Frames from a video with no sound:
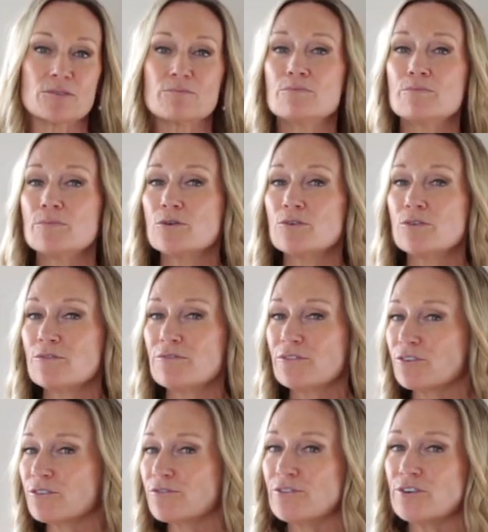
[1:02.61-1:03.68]
Move
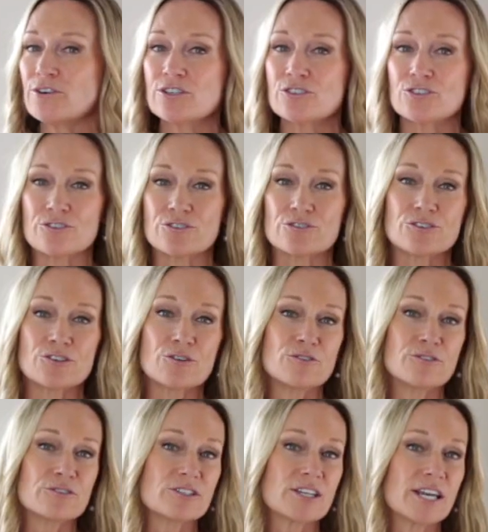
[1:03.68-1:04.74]
your furniture so
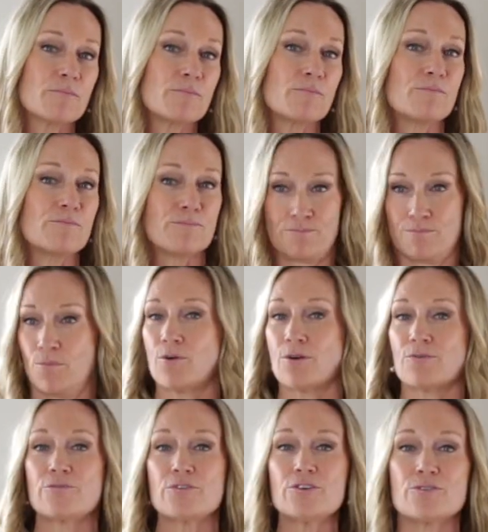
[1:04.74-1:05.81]
there's
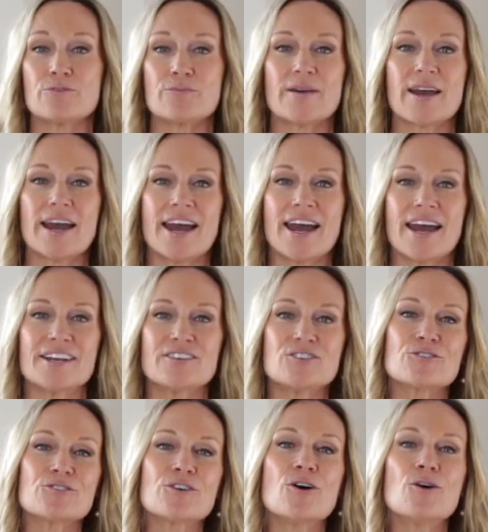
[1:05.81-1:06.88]
more room and
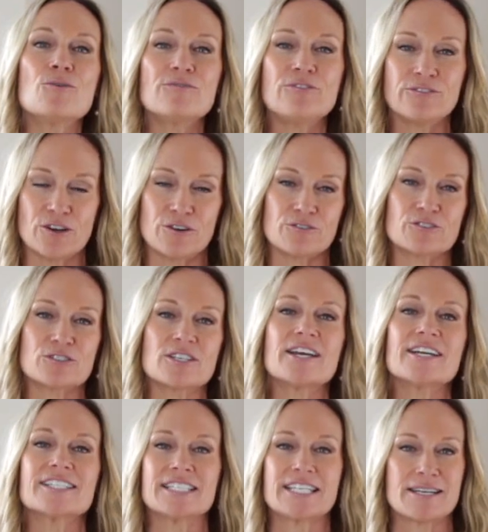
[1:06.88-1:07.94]
your home flows
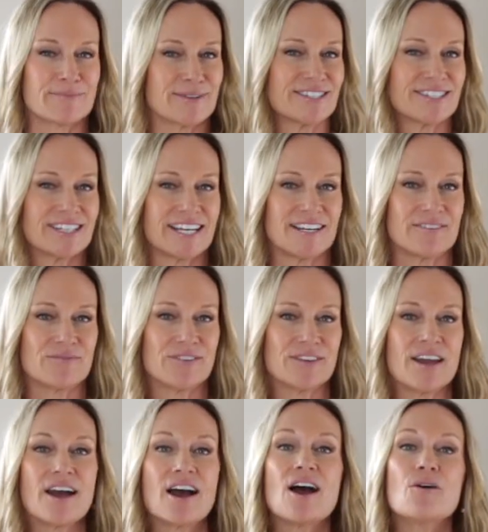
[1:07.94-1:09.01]
seamlessly.
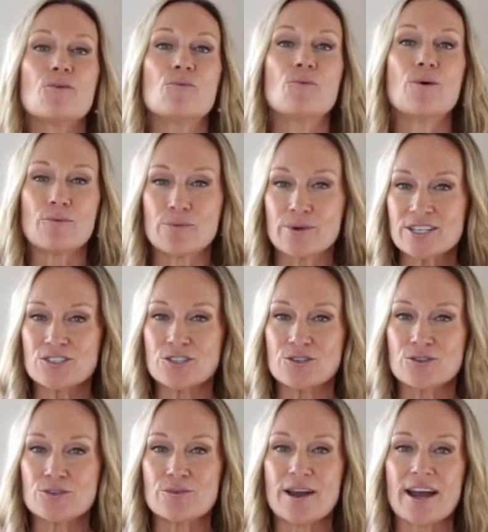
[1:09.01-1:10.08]
What we
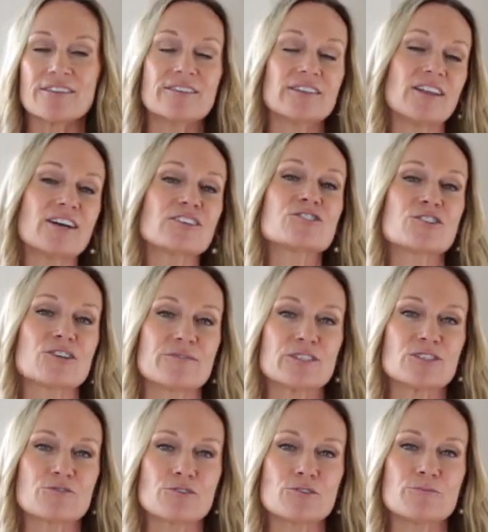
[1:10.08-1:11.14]
do at the Lux
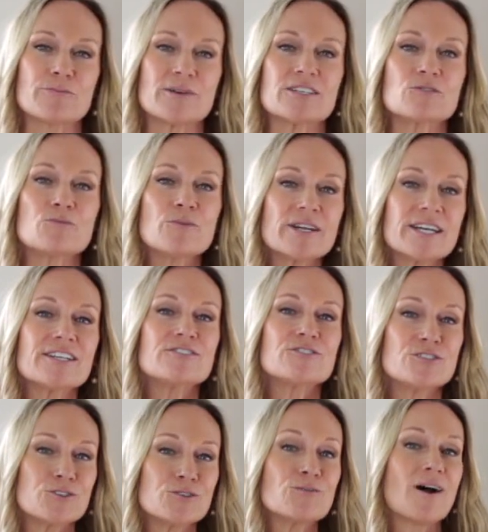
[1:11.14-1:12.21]
Service Group is we
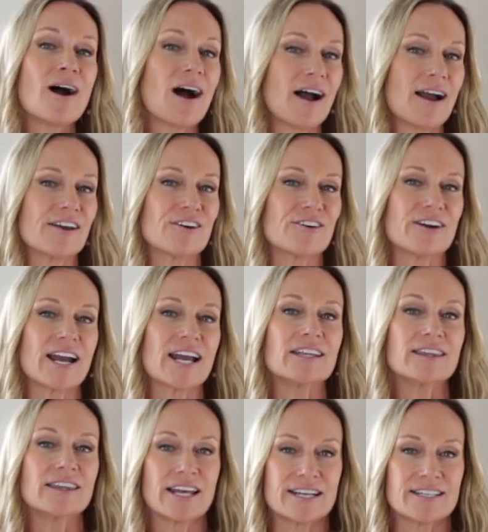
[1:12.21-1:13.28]
do hire
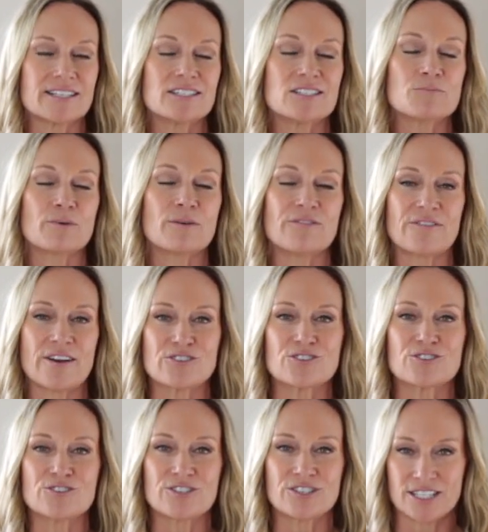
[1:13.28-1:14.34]
a licensed
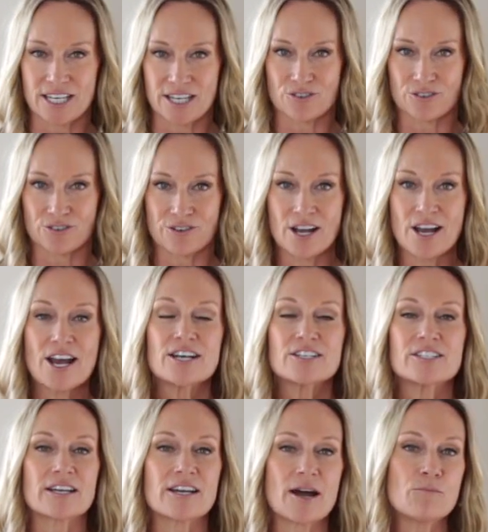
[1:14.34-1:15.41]
professional stager
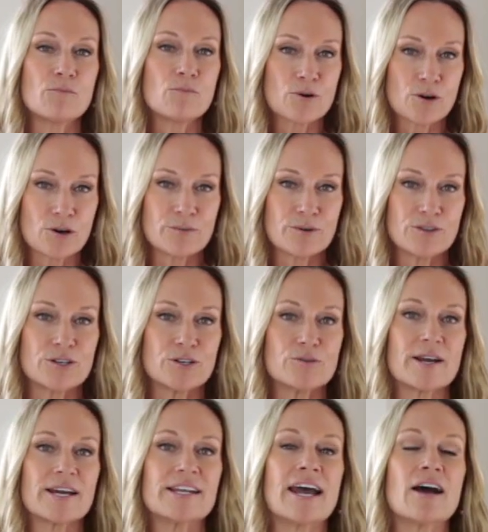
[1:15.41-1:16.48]
to come work with
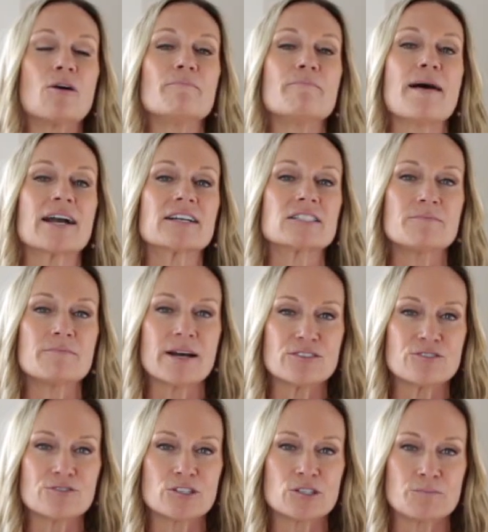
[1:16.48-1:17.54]
you and help
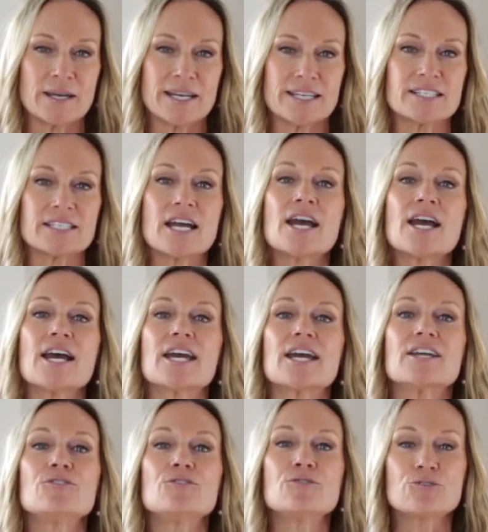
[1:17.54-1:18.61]
maximize your space
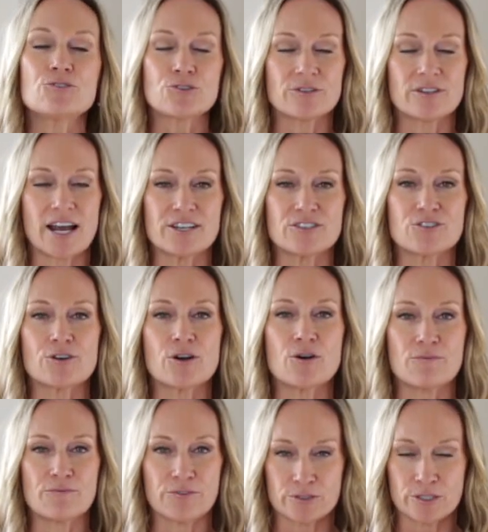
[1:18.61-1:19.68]
and neutralize your
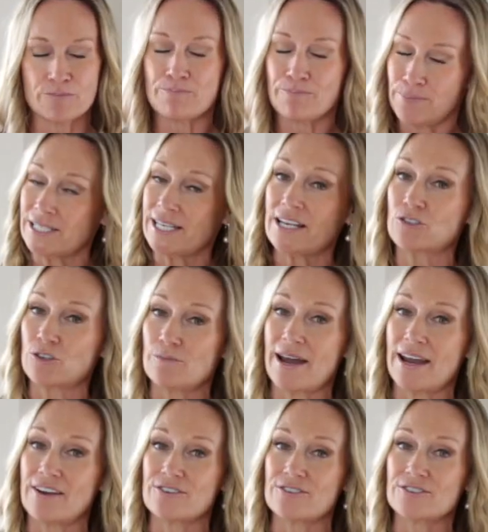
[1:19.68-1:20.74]
home for potential
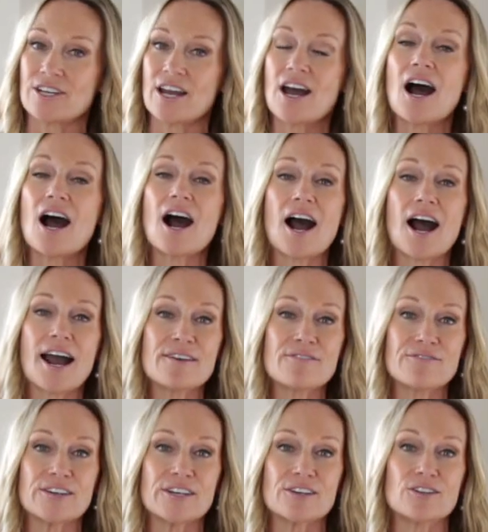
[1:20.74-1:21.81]
buyers.
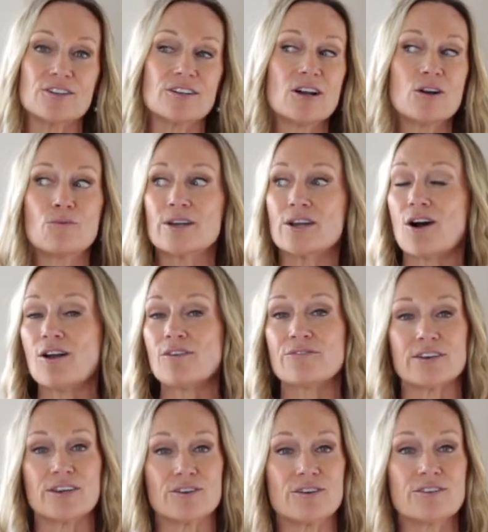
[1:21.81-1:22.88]
We all
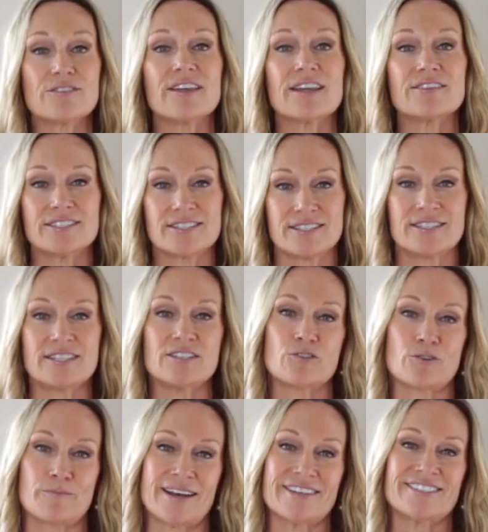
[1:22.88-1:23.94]
feel that this is in
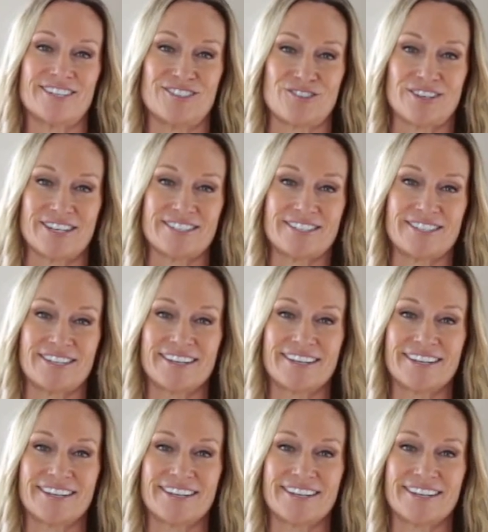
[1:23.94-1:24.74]
your best interest.